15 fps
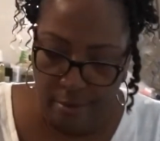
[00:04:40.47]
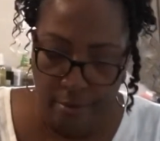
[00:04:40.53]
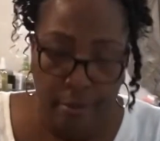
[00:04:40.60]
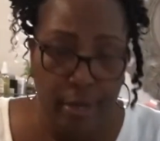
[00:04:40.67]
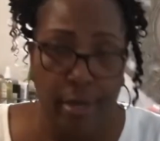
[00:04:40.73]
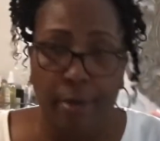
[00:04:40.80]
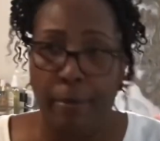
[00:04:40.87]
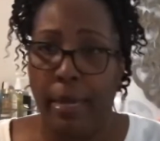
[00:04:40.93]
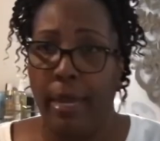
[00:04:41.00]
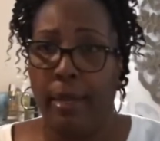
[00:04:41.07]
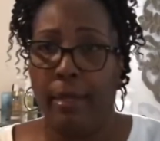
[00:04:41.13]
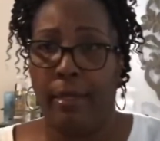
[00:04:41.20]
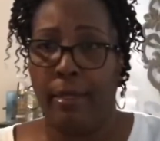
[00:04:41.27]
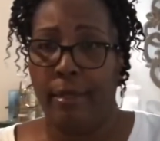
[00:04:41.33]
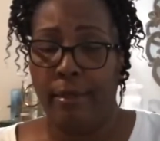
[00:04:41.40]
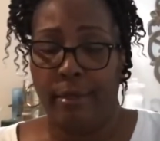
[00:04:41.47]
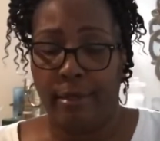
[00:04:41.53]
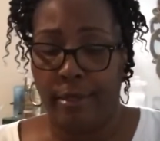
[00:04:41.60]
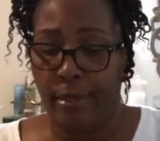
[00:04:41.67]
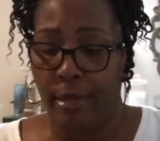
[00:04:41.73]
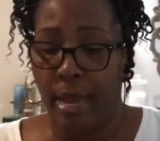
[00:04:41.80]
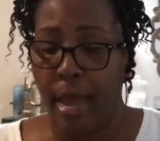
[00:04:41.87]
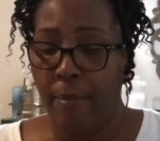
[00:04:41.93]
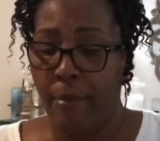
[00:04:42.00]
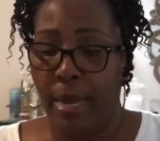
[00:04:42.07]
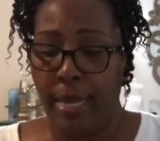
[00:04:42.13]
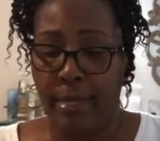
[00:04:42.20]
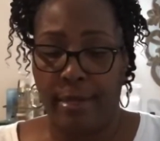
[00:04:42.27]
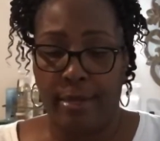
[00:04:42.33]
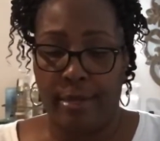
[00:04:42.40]
Booger Bailey,
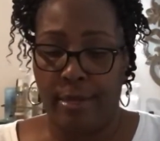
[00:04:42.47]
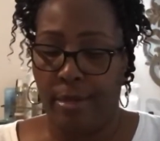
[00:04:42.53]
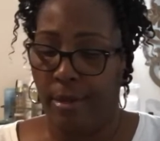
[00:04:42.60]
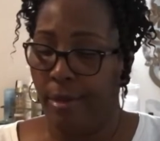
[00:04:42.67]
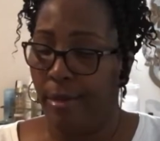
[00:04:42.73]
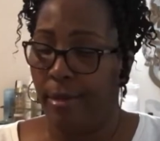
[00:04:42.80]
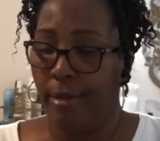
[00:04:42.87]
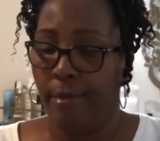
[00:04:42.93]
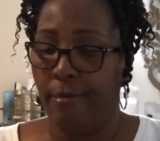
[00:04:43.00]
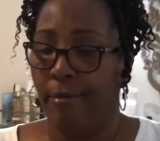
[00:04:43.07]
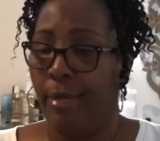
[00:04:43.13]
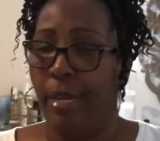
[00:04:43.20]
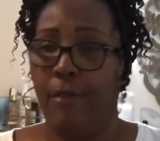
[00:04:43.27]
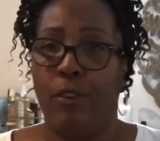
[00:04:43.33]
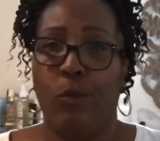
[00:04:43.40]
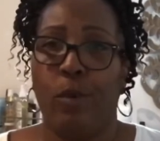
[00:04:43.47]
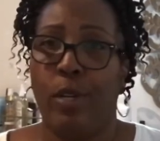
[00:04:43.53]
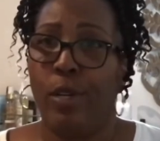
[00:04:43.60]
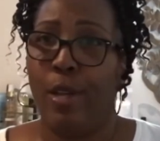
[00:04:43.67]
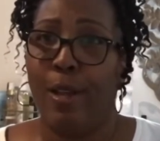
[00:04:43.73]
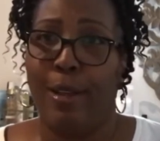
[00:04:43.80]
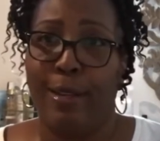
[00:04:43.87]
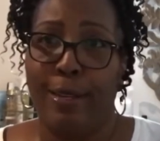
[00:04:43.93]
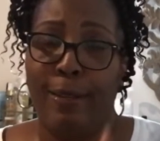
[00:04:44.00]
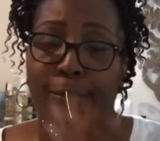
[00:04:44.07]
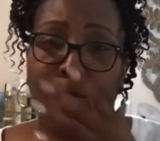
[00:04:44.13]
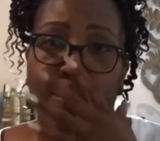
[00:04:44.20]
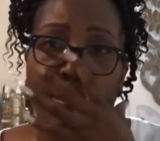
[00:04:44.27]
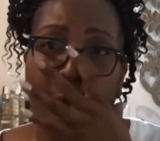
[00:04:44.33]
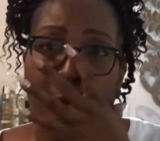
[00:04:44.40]
Snotmeister, whatever you want to call
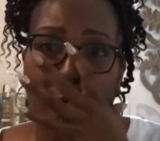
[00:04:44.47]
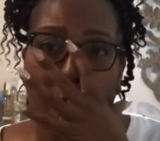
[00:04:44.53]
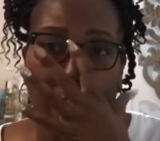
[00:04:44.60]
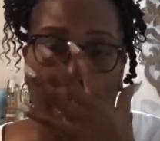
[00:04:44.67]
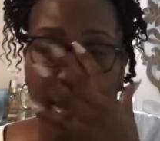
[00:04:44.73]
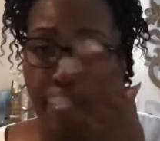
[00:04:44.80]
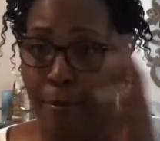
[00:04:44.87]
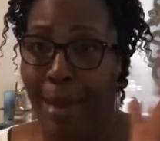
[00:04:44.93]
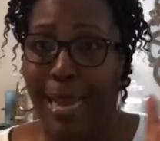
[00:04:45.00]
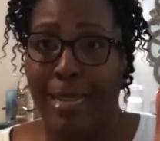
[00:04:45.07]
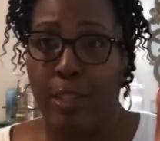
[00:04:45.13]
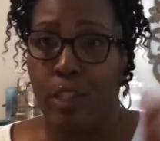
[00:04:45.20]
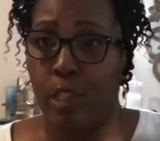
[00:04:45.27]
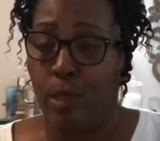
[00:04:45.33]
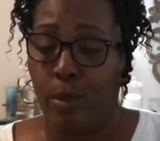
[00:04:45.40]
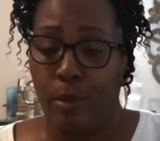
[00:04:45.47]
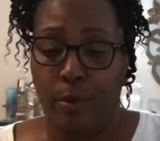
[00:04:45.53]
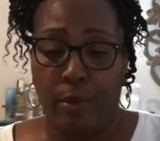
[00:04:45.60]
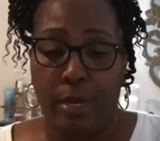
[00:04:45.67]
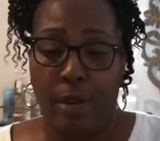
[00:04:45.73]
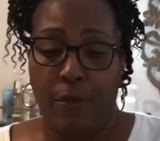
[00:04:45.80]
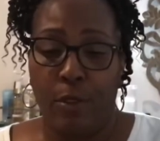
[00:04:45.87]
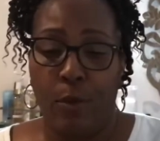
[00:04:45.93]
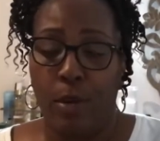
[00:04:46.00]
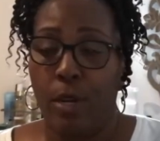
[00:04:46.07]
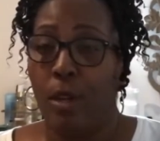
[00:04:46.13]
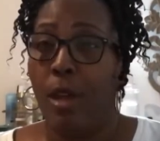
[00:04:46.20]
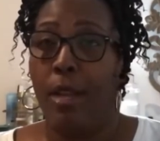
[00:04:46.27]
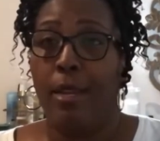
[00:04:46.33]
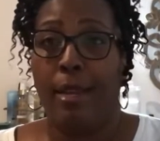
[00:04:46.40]
it. Miser, whatever you want to
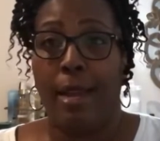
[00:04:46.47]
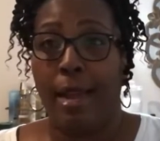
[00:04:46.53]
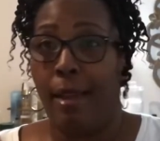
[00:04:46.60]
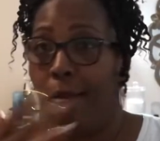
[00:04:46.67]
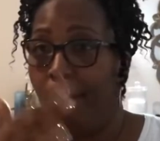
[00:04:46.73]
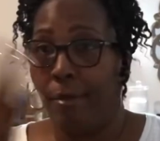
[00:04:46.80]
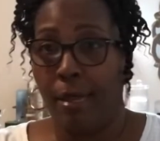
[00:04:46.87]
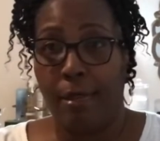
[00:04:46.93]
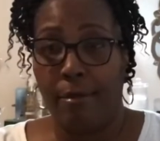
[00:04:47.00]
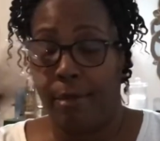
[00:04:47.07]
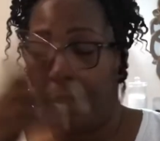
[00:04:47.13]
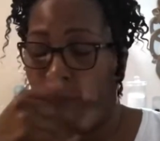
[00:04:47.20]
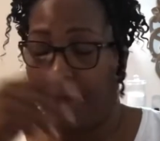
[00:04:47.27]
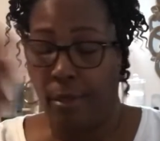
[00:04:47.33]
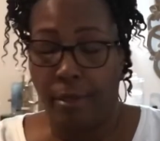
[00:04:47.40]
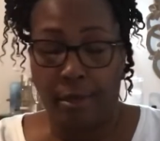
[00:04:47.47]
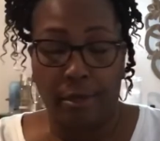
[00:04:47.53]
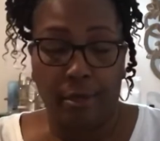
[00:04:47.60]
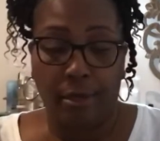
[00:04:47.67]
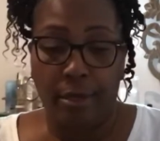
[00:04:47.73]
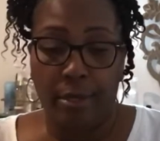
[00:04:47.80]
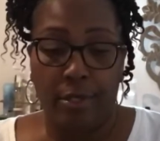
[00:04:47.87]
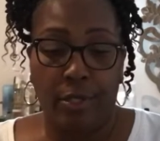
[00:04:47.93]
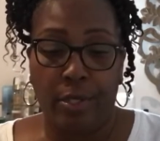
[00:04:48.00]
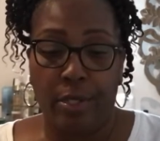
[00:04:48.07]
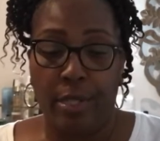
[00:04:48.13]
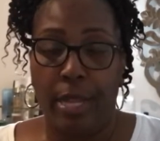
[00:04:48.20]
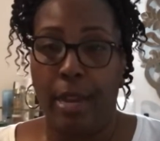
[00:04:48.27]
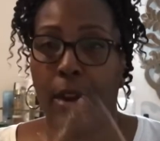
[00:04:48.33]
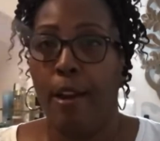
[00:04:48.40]
call it. It's just
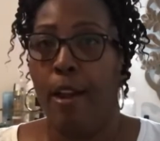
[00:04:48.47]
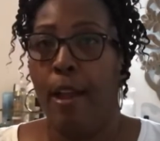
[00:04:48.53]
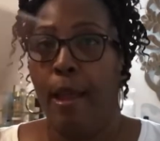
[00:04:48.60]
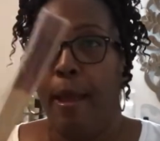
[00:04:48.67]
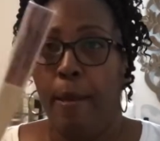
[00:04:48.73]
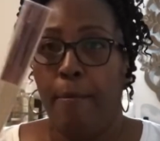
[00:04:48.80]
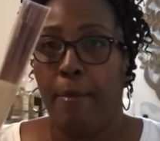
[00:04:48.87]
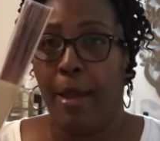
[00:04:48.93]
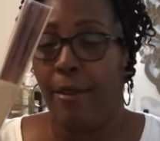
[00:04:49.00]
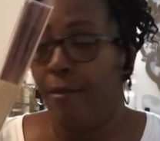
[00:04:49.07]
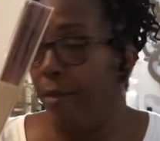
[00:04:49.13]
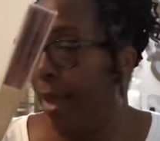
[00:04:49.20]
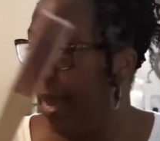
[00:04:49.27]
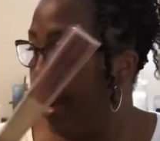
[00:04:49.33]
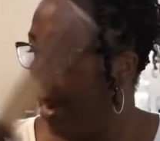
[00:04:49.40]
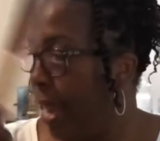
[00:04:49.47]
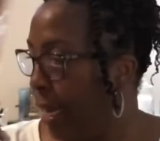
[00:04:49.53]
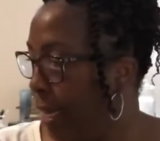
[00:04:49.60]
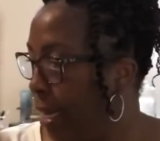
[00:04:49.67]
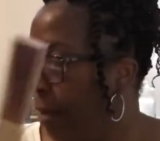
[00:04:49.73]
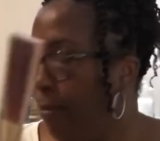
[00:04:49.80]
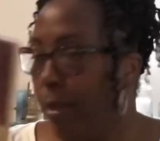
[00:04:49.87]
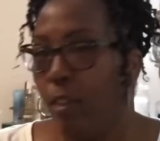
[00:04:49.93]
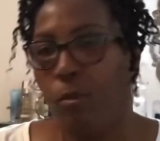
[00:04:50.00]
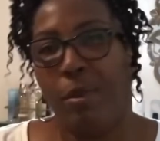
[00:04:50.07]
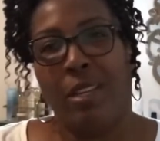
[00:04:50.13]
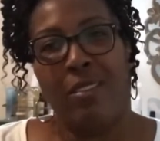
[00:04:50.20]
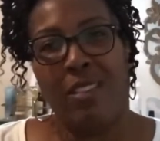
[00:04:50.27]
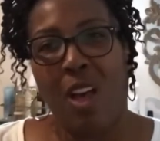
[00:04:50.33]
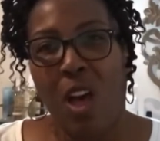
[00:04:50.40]
there. My fan, I keep this
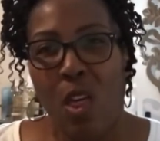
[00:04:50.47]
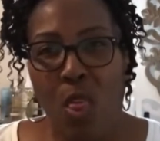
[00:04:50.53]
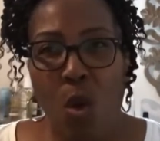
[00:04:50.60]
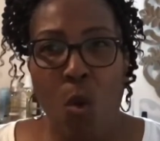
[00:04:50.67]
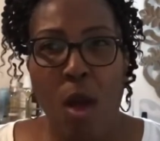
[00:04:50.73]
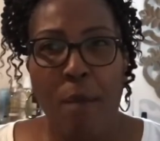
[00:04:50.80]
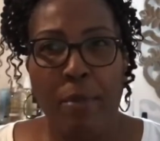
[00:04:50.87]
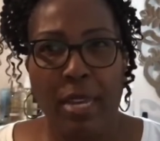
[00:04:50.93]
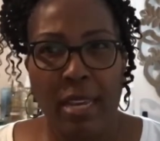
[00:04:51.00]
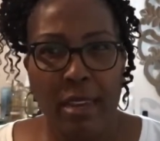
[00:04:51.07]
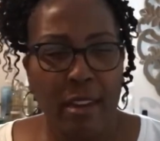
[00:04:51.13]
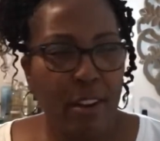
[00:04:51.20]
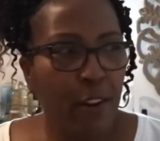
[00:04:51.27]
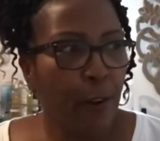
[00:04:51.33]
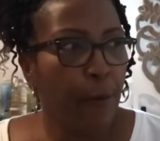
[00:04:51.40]
because although I'm here,